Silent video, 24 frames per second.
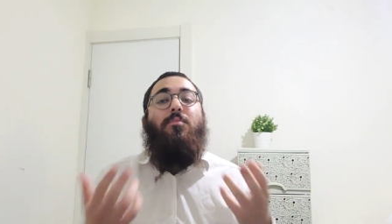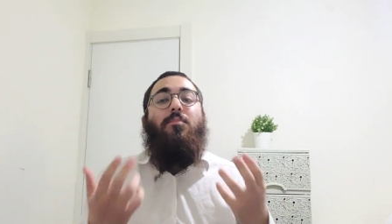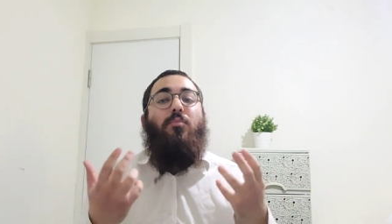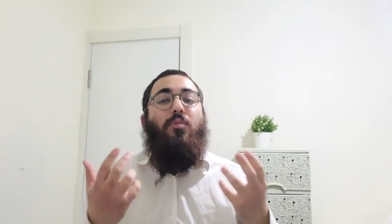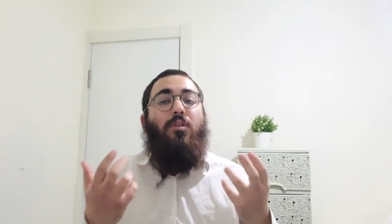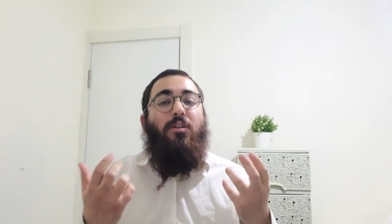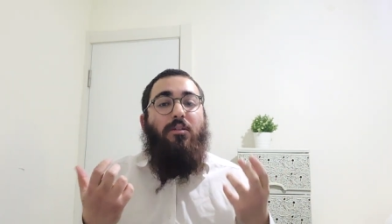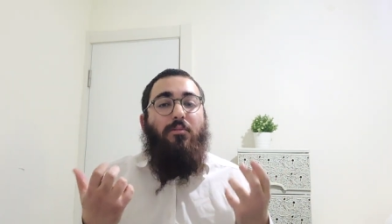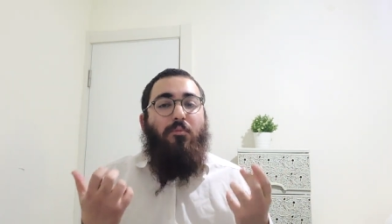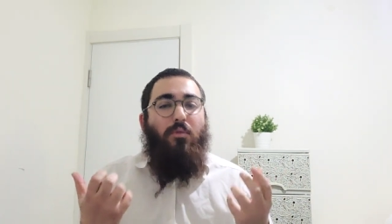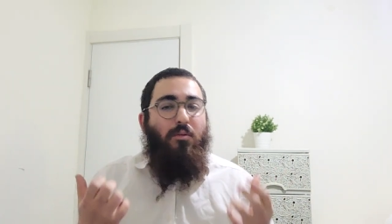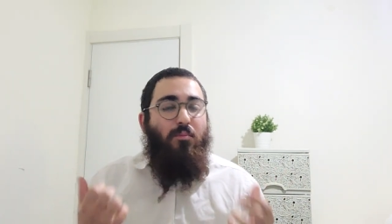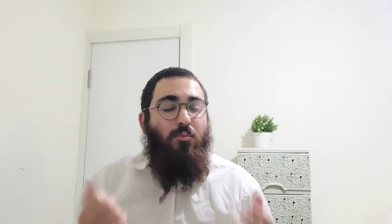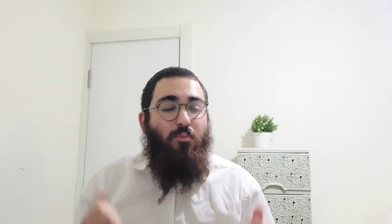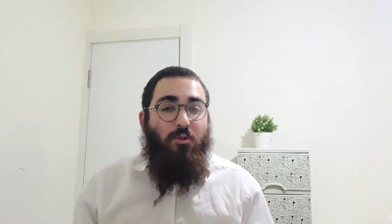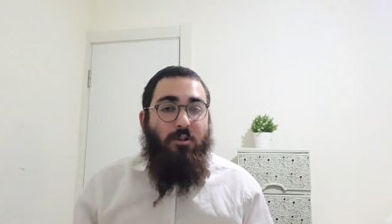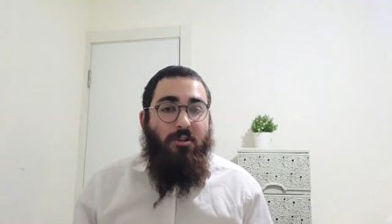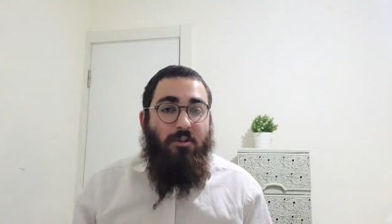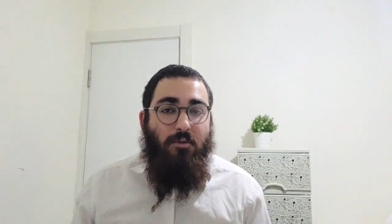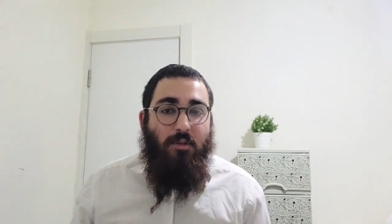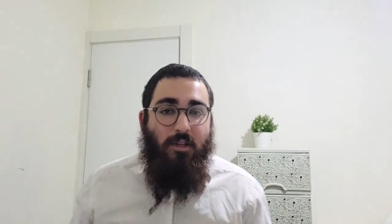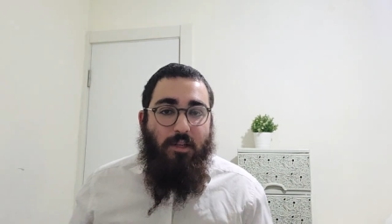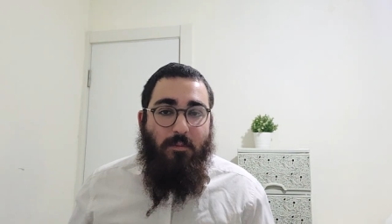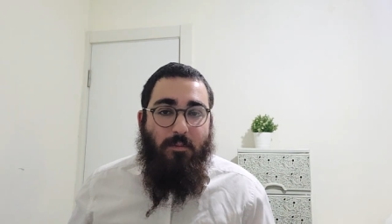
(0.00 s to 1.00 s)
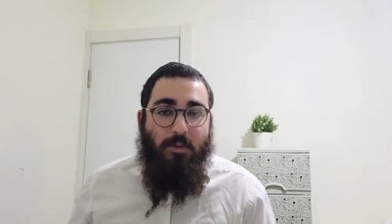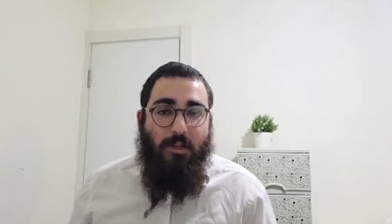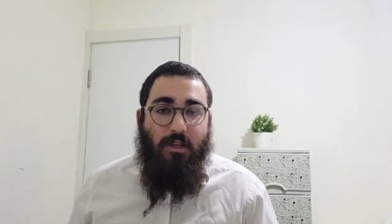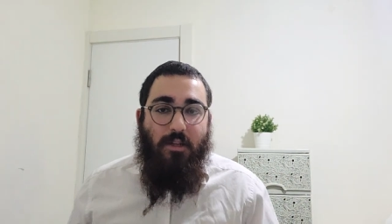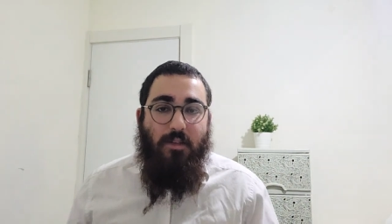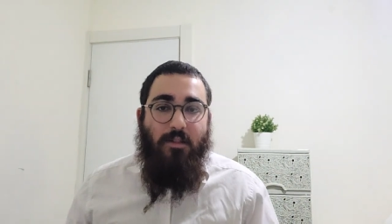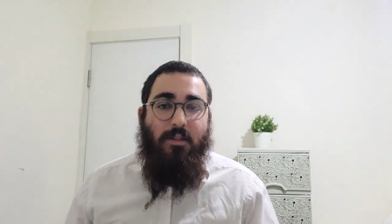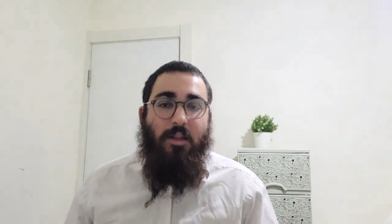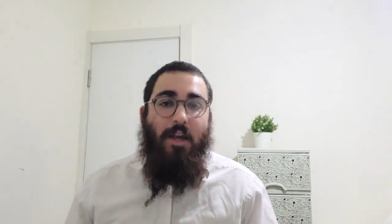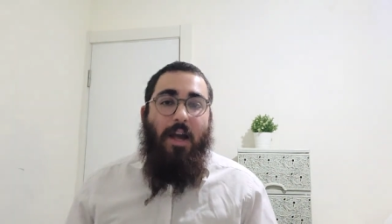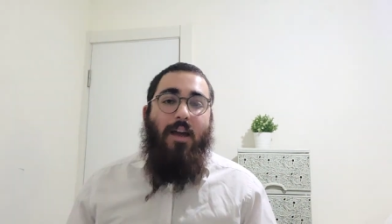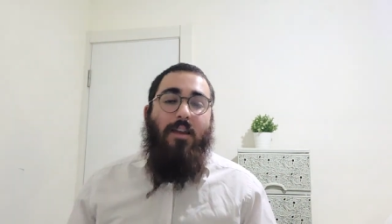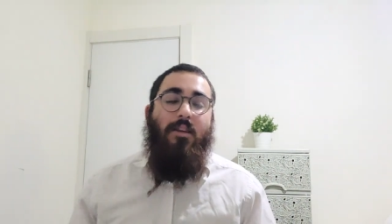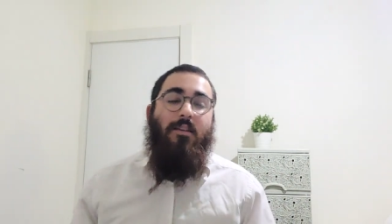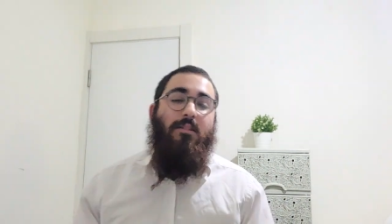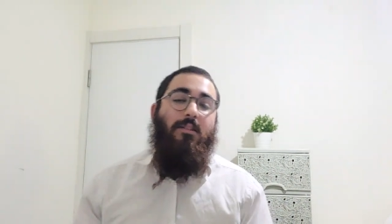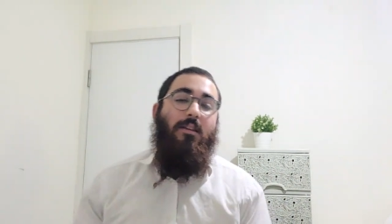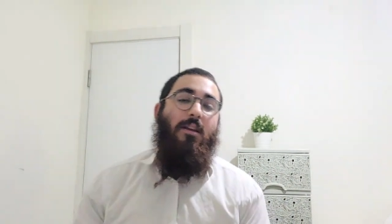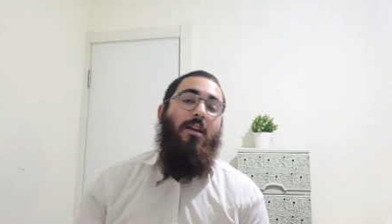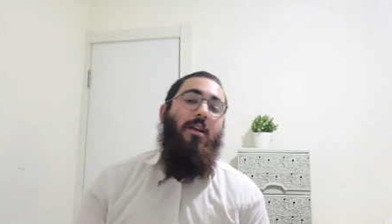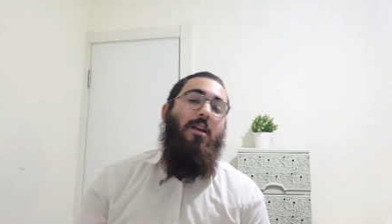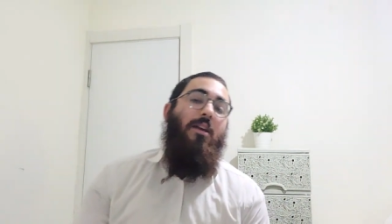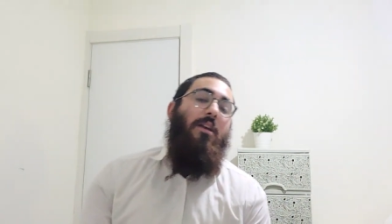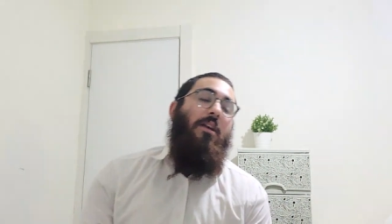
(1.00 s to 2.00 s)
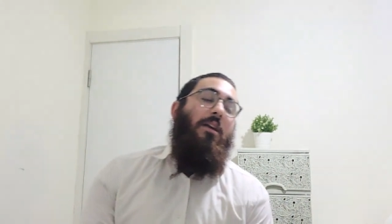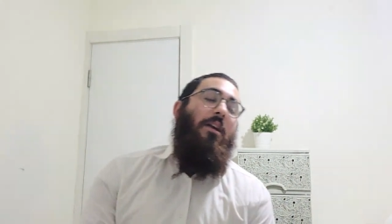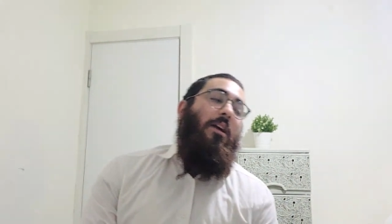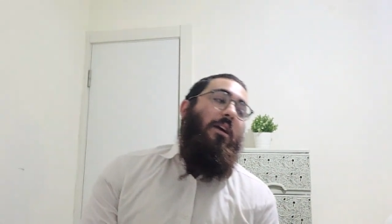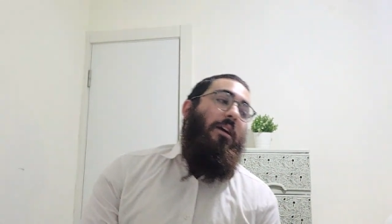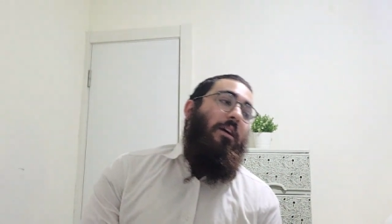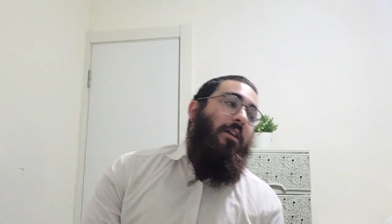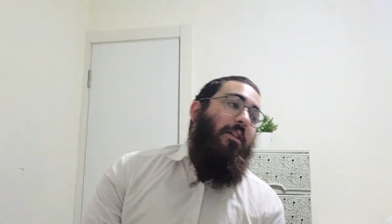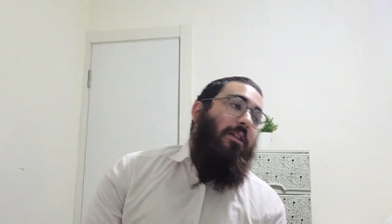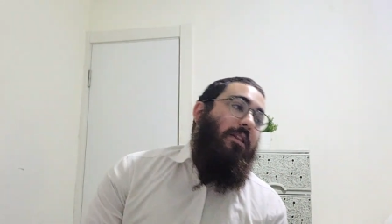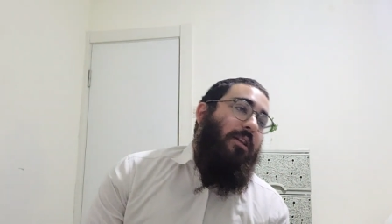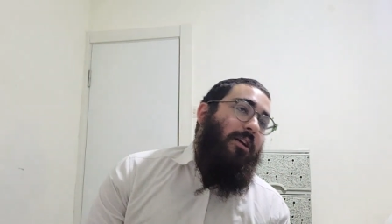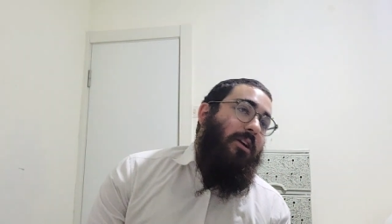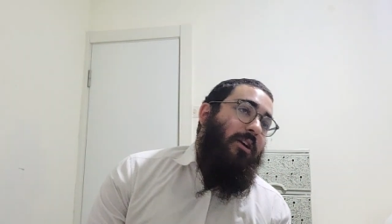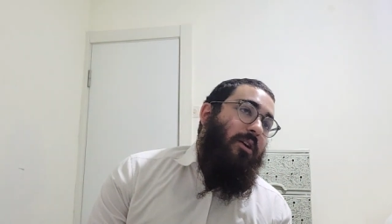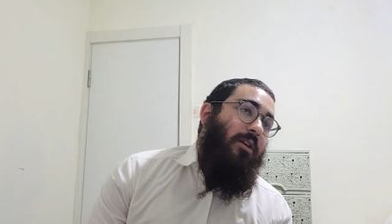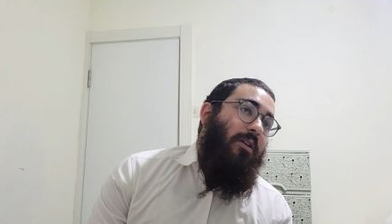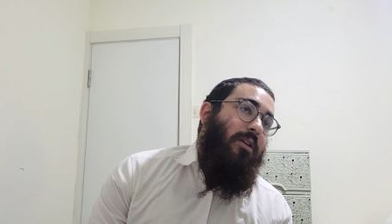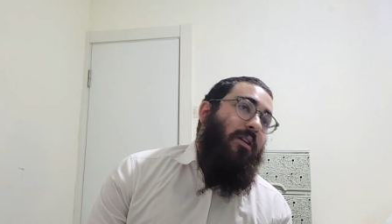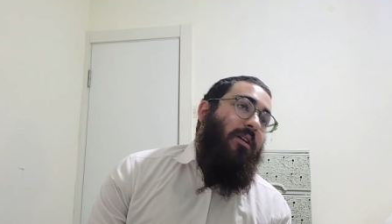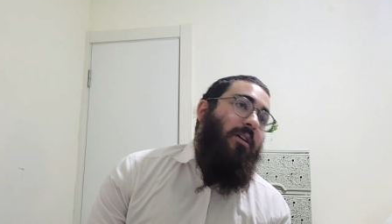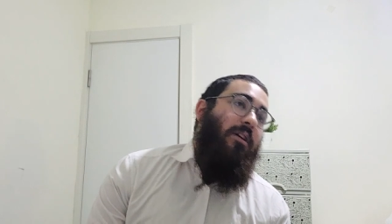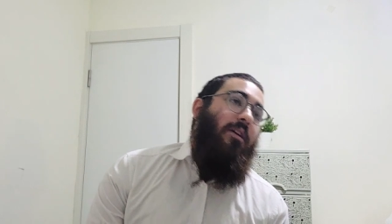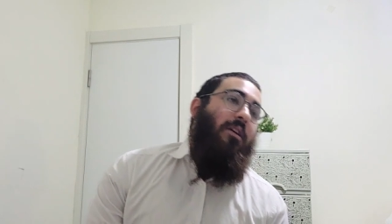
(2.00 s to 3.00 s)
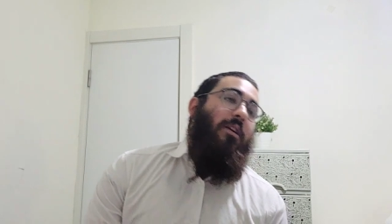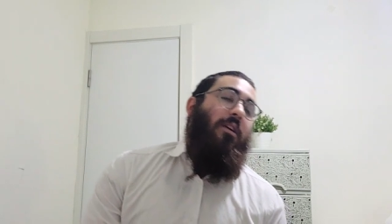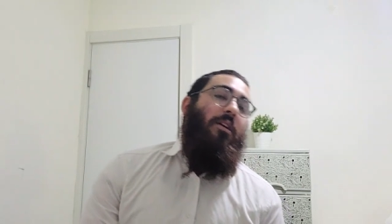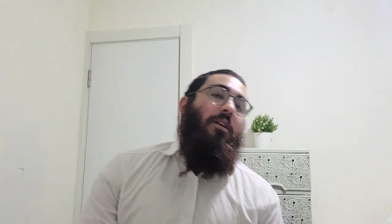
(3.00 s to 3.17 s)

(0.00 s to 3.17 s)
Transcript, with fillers: what what more you need because that is clear